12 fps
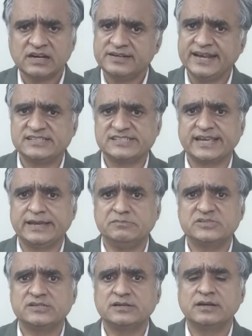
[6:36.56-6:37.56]
debt
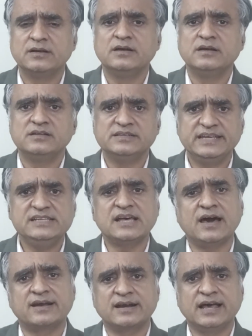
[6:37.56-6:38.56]
schemes. These
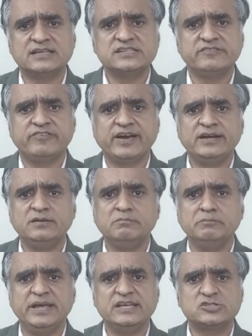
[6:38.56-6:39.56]
are
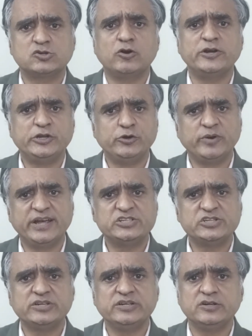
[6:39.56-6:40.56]
classified based on
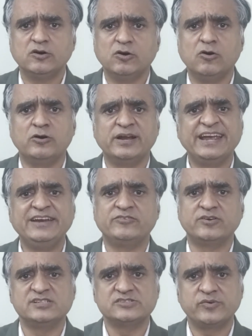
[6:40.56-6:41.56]
duration or
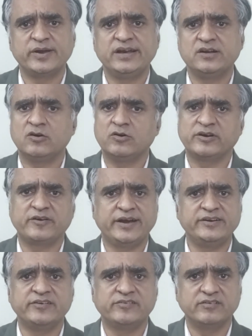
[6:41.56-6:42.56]
interest rate or
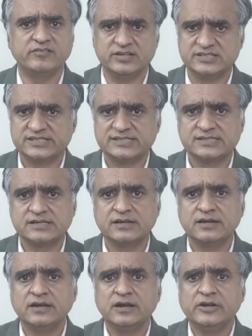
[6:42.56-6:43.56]
credit risks.
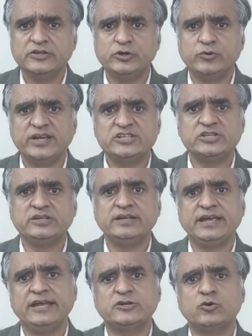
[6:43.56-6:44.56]

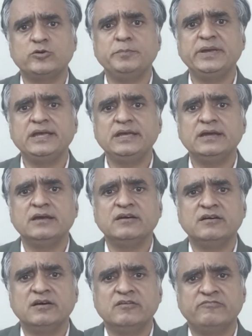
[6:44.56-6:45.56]
Duration, it could be
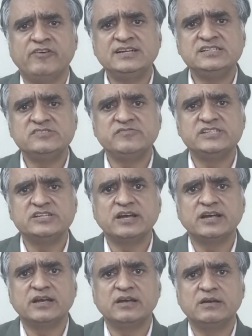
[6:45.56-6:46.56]
funds which
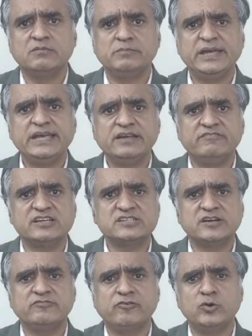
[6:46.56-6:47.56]
are being
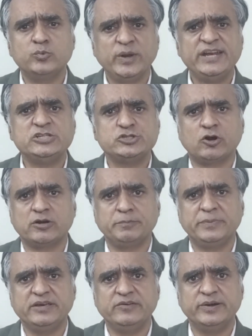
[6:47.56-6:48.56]
invested for a very
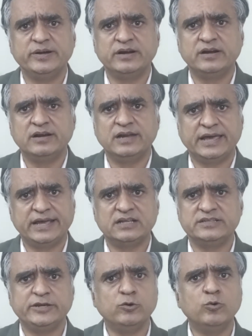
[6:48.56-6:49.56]
short period,
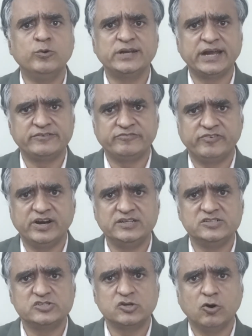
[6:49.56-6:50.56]
like the overnight
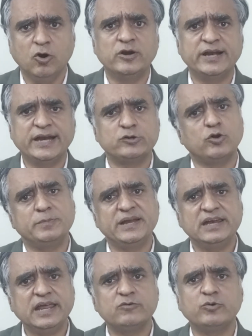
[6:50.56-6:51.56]
funds, or it could be
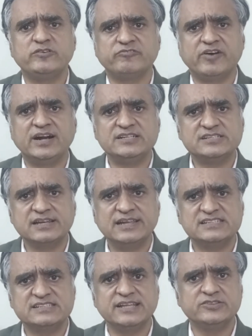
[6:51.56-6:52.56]
liquid funds
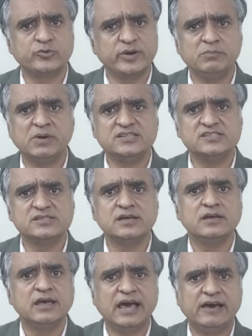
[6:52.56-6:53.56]
less than 3 months
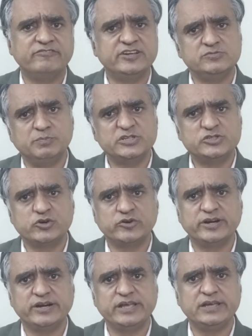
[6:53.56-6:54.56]
average
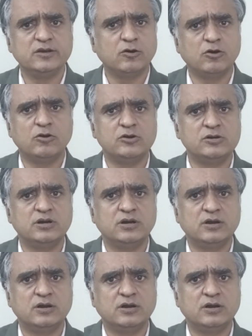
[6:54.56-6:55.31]
maturity, or